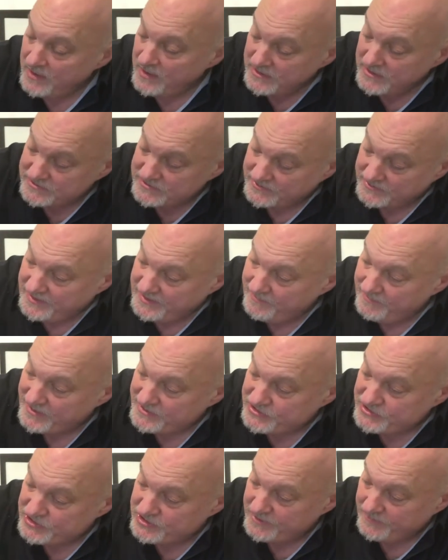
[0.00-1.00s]
So the
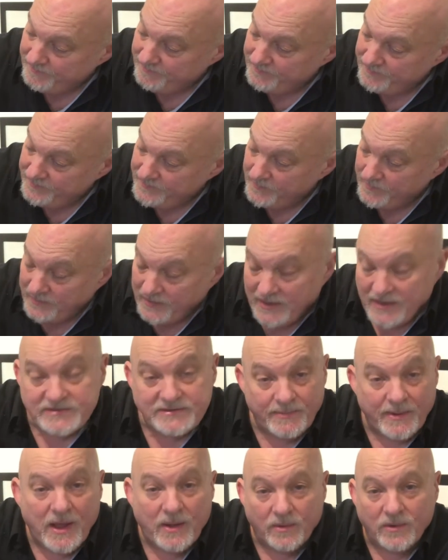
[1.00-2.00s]
image is
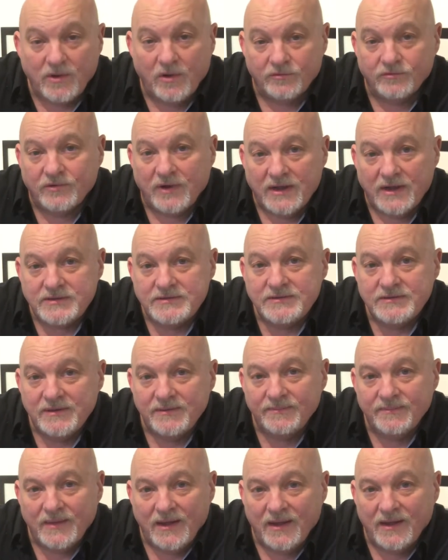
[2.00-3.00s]
about contrast.
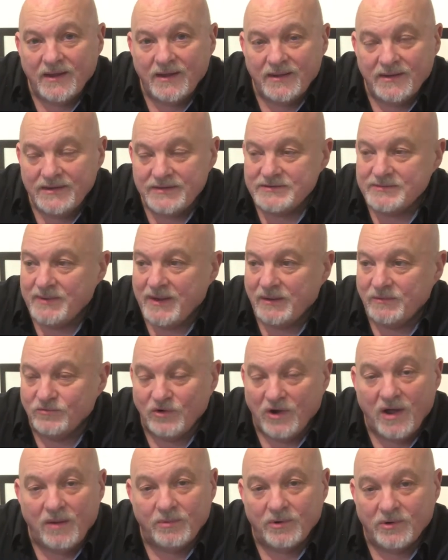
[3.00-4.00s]
It's about
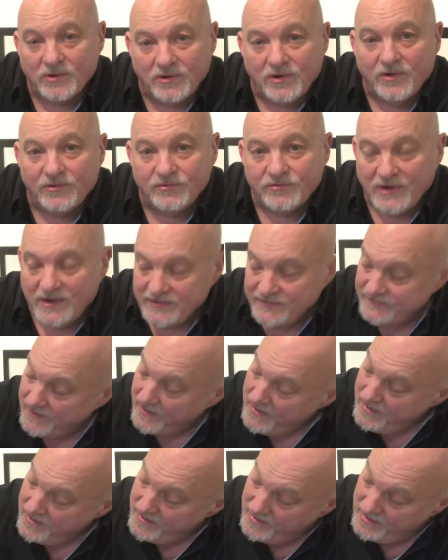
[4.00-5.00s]
drama and contrast.
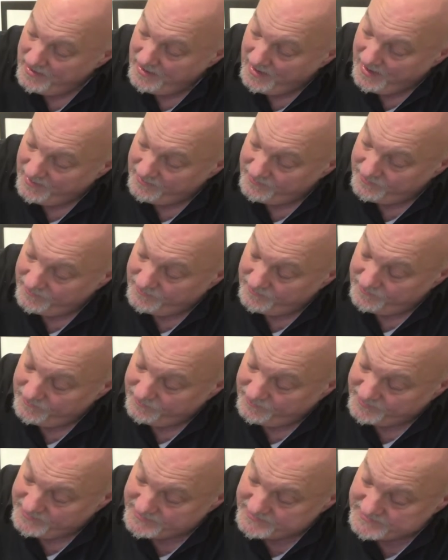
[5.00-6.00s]
And for
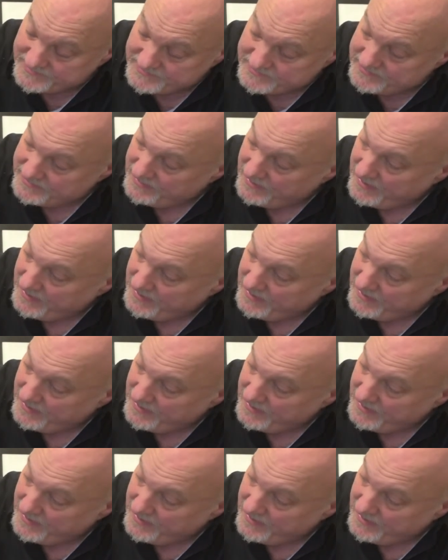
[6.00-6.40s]
this,